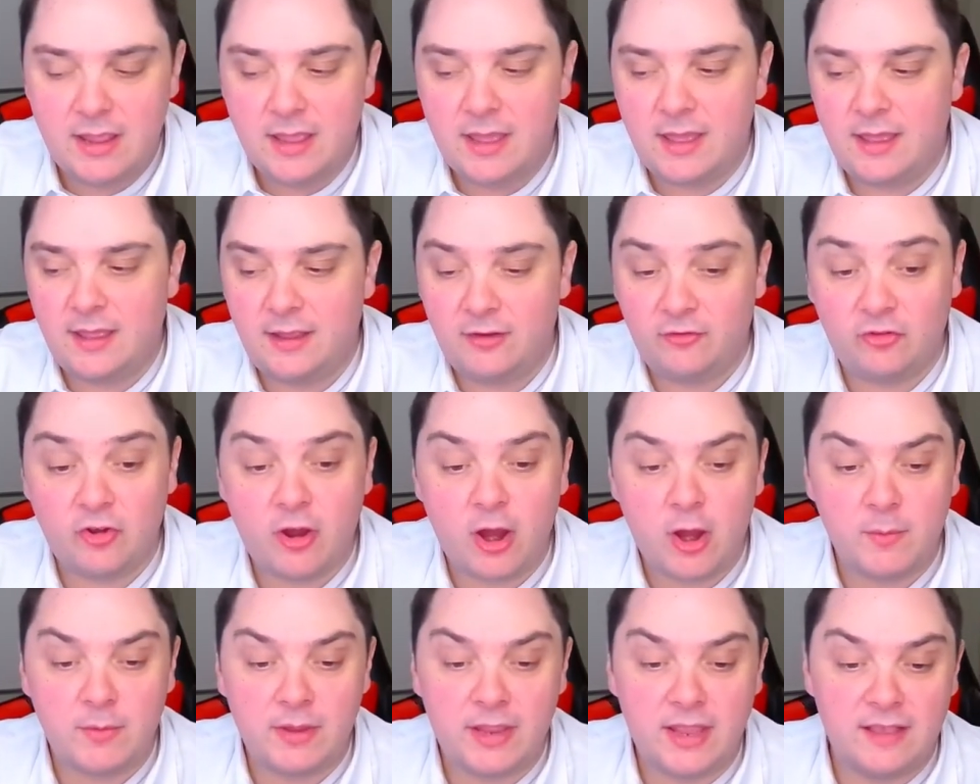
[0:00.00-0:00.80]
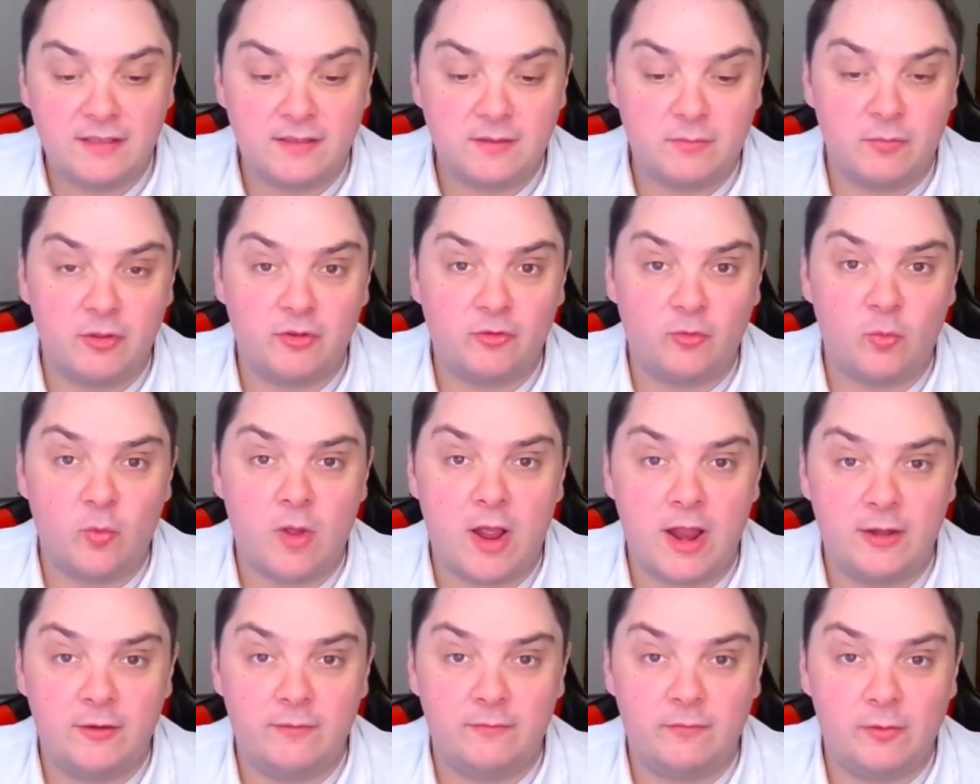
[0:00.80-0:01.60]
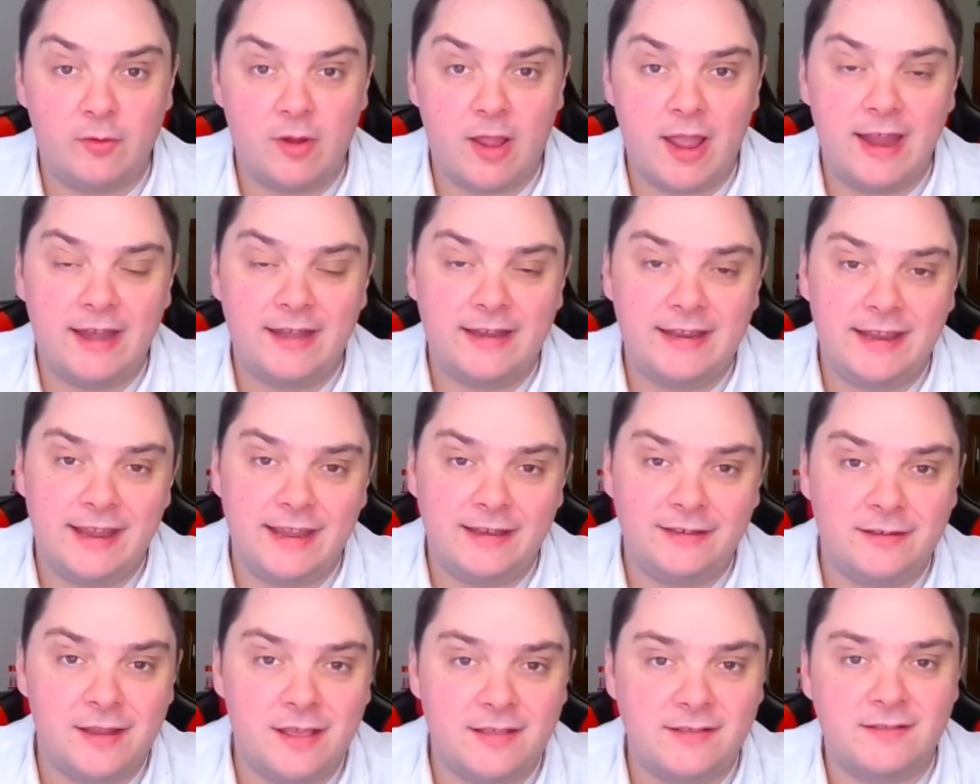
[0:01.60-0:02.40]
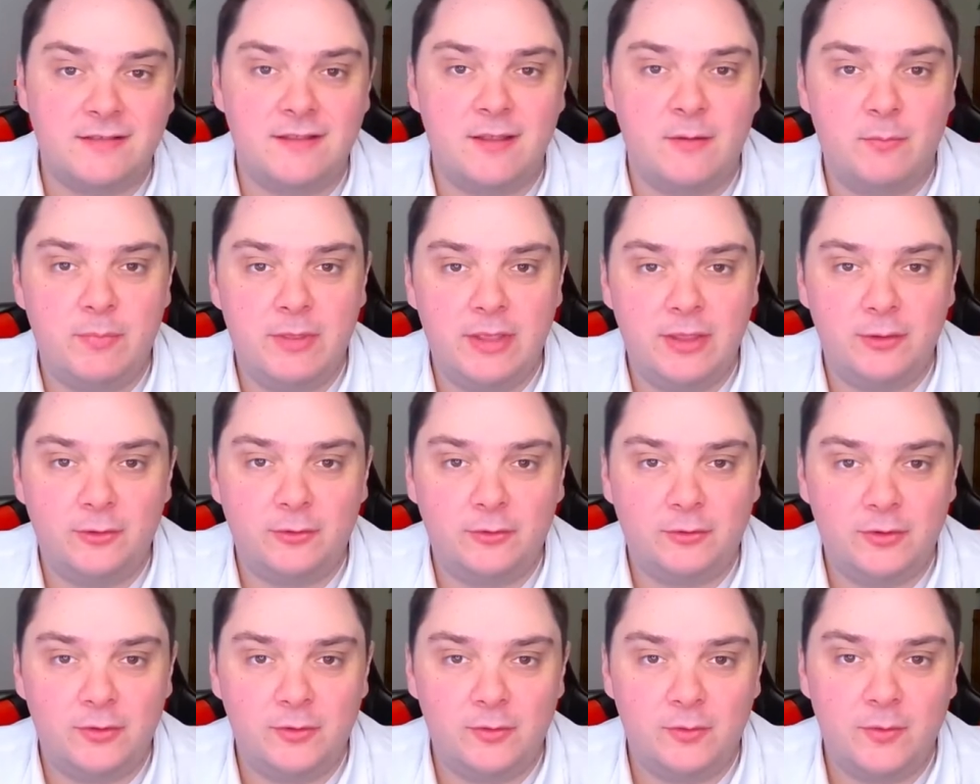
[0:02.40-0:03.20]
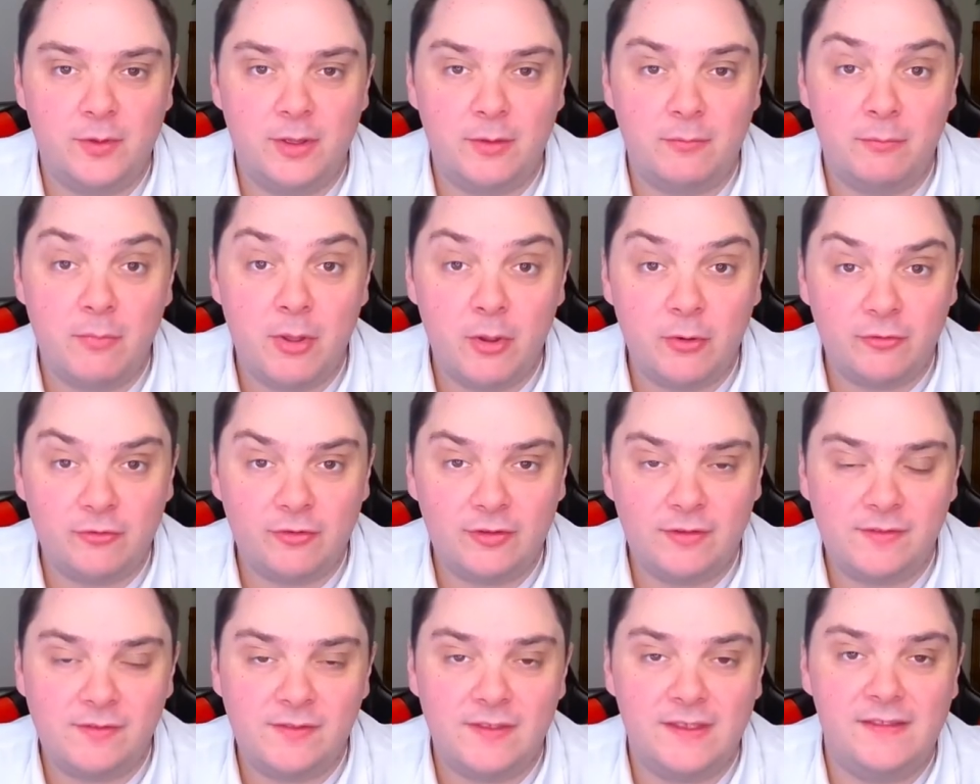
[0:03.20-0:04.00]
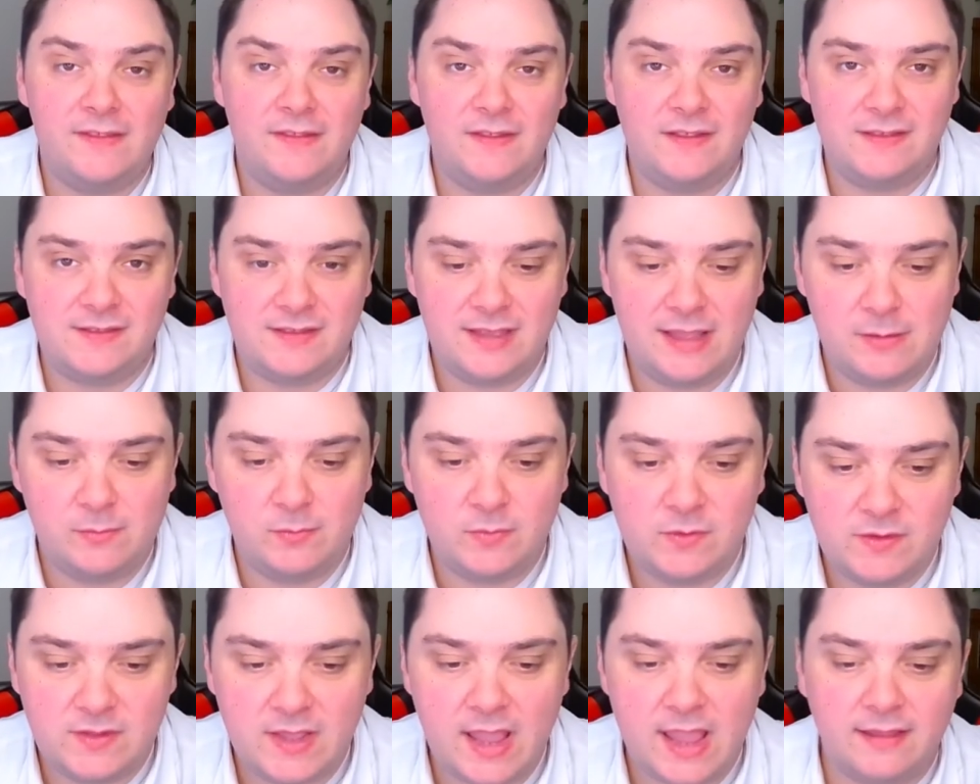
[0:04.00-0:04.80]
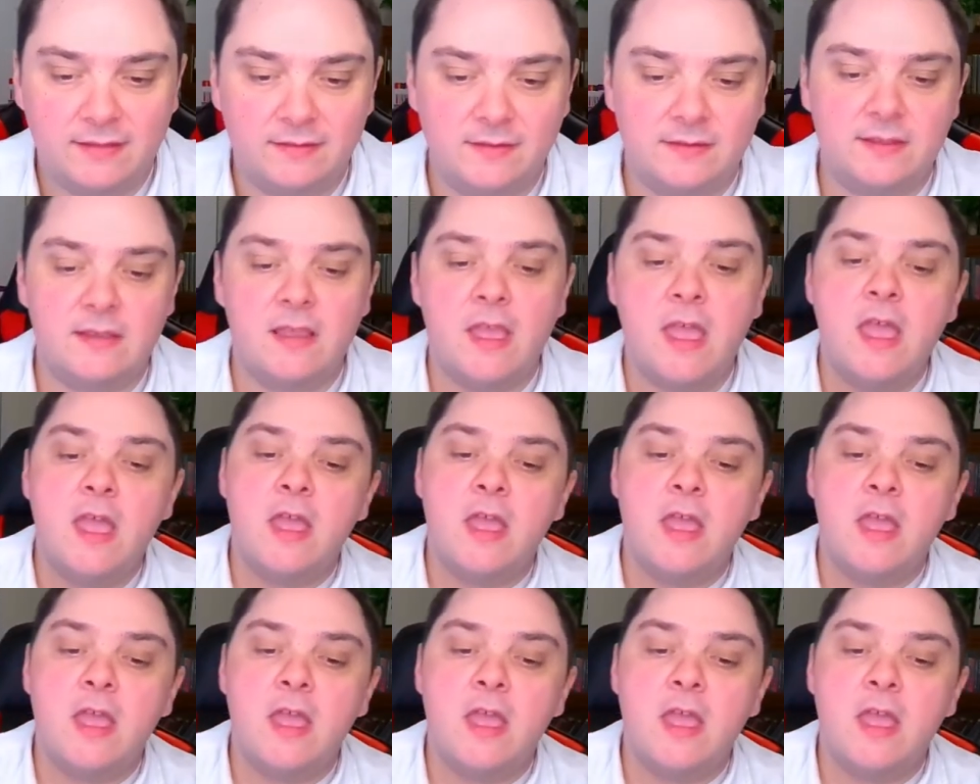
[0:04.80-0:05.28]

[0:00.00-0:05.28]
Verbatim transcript: Uh, charming has a much wider variety and doesn't appeal to emotions in the same sense.